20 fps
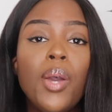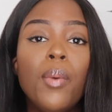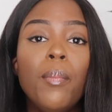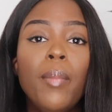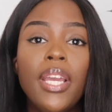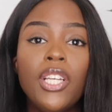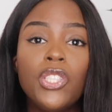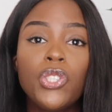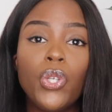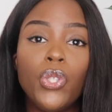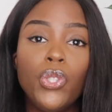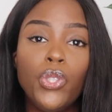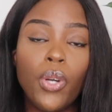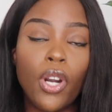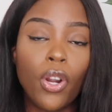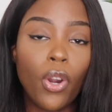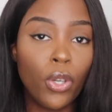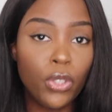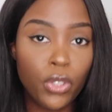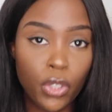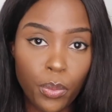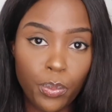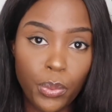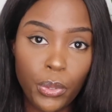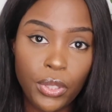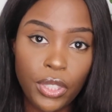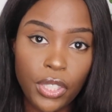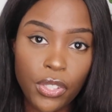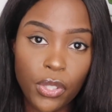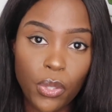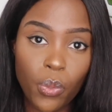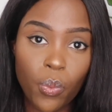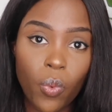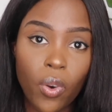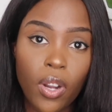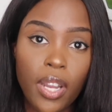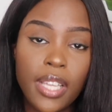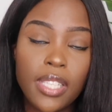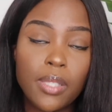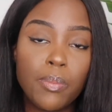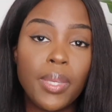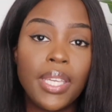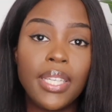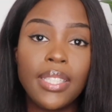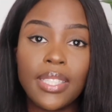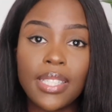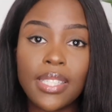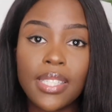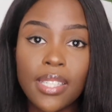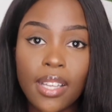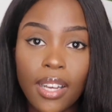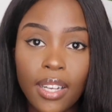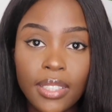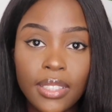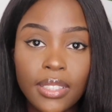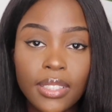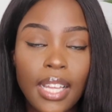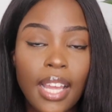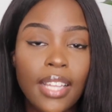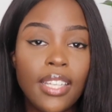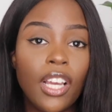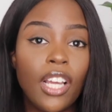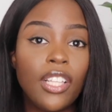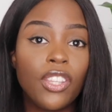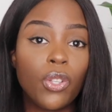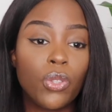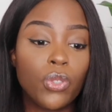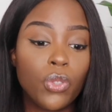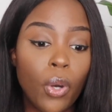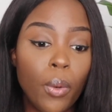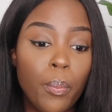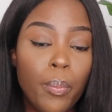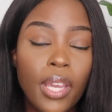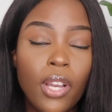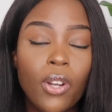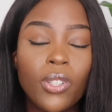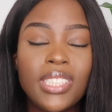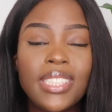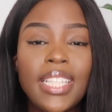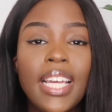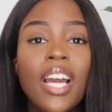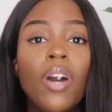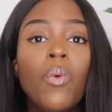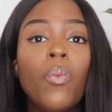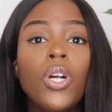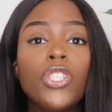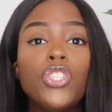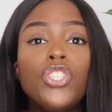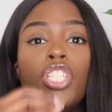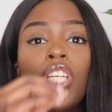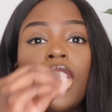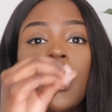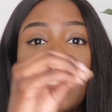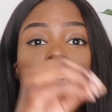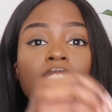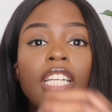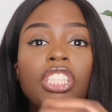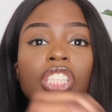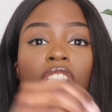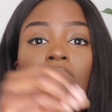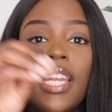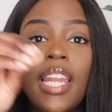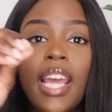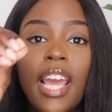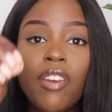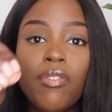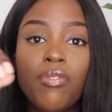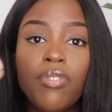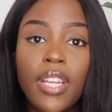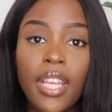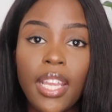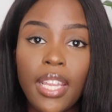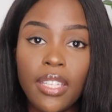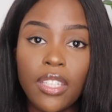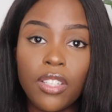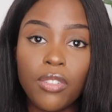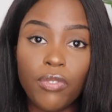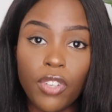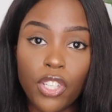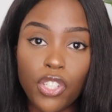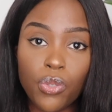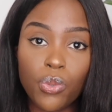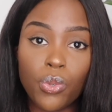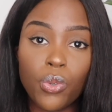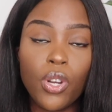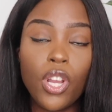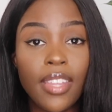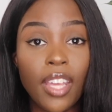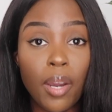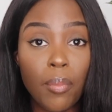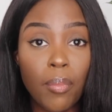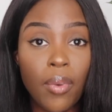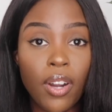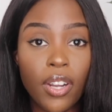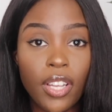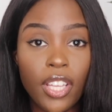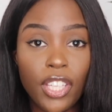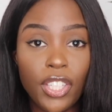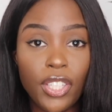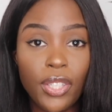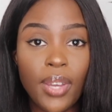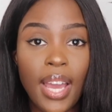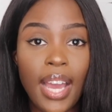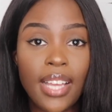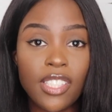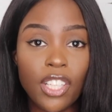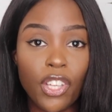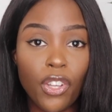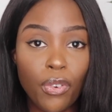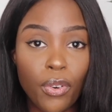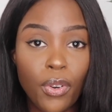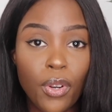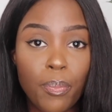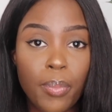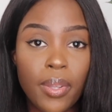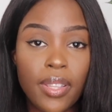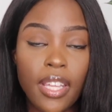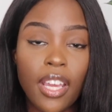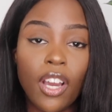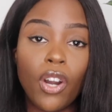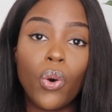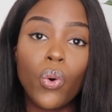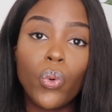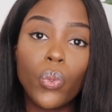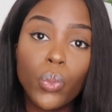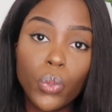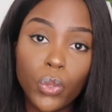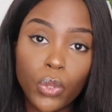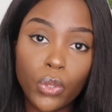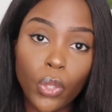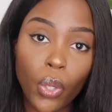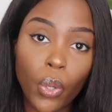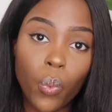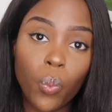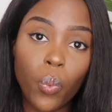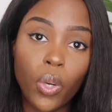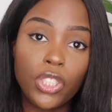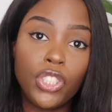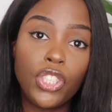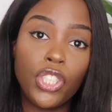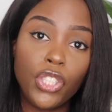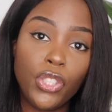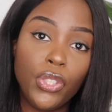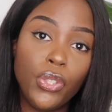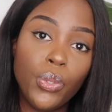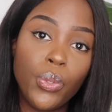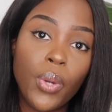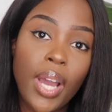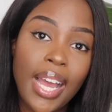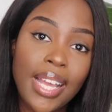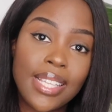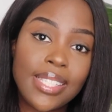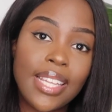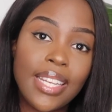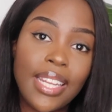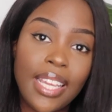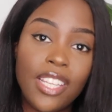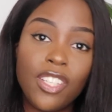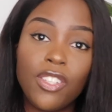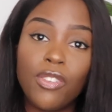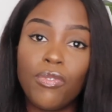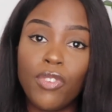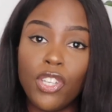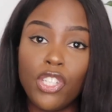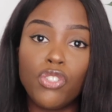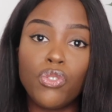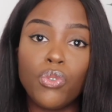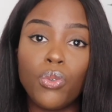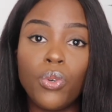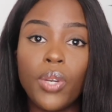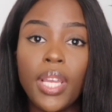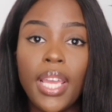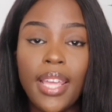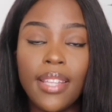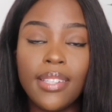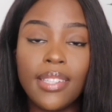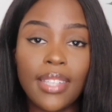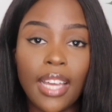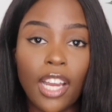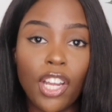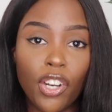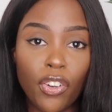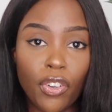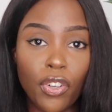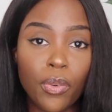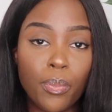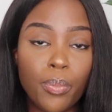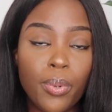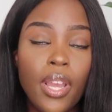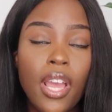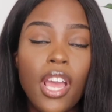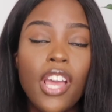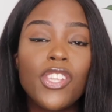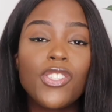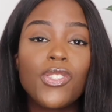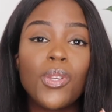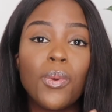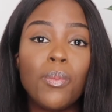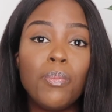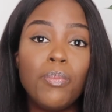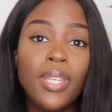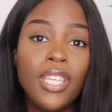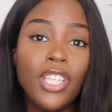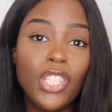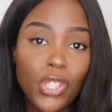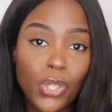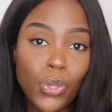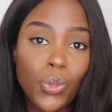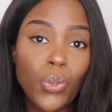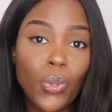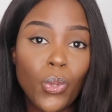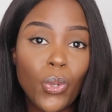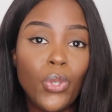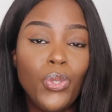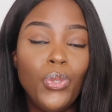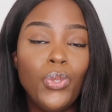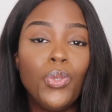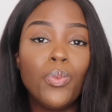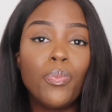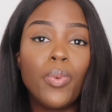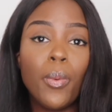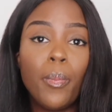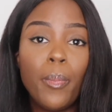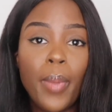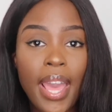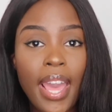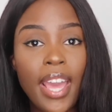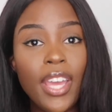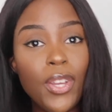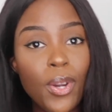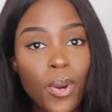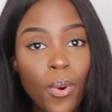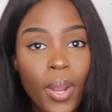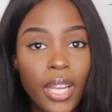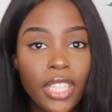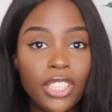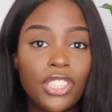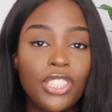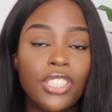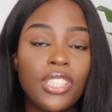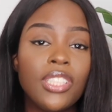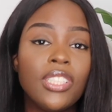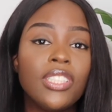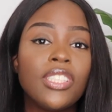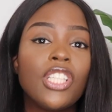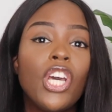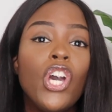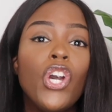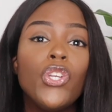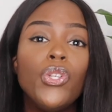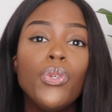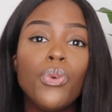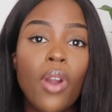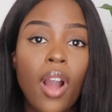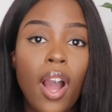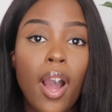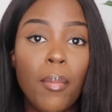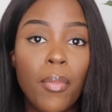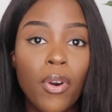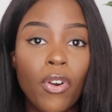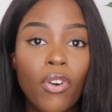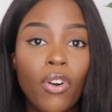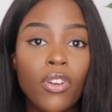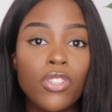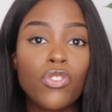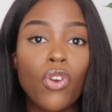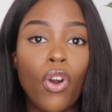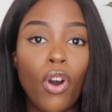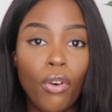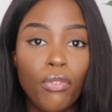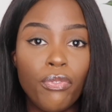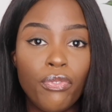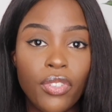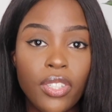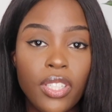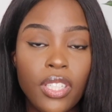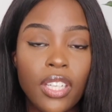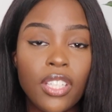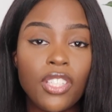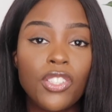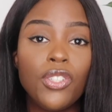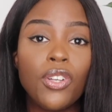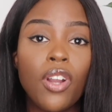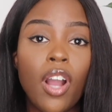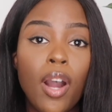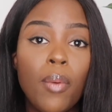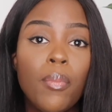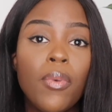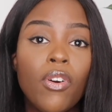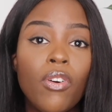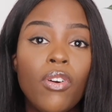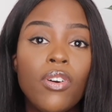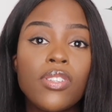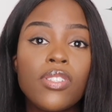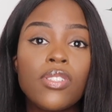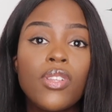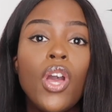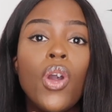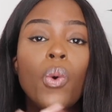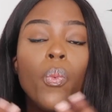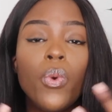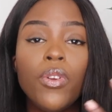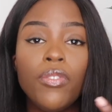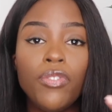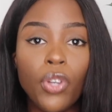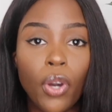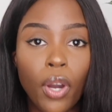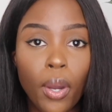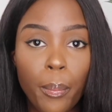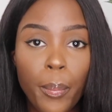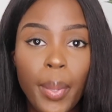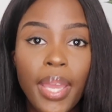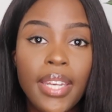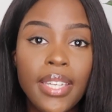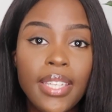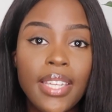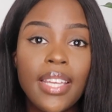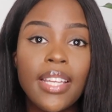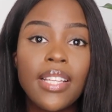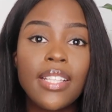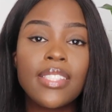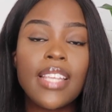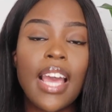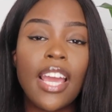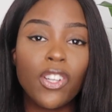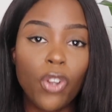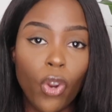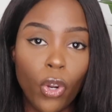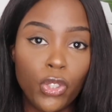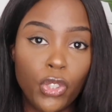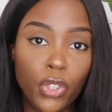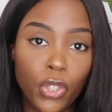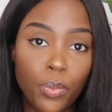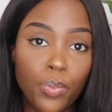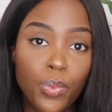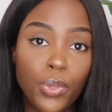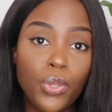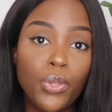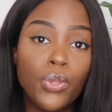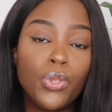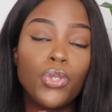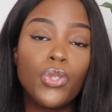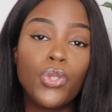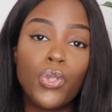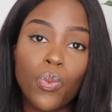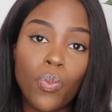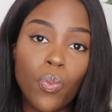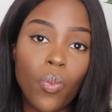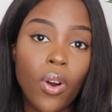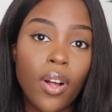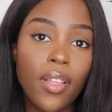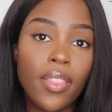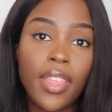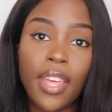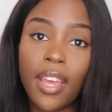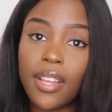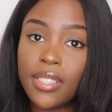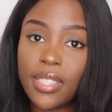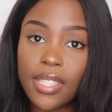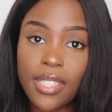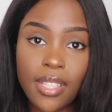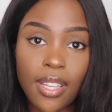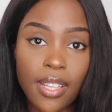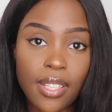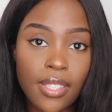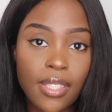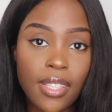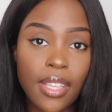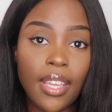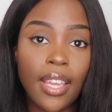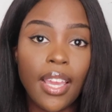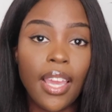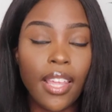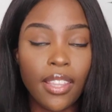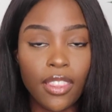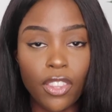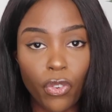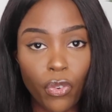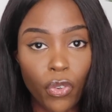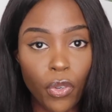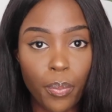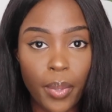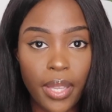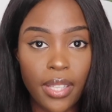Make sure you are contributing to what is being discussed and the topic, because they are watching each and every individual. They are marking you as a group, but but they are also watching you as an individual in that group. So be sure you prepare your questions, you come across confident, you come across with your opinions and contribute to what they are discussing in the group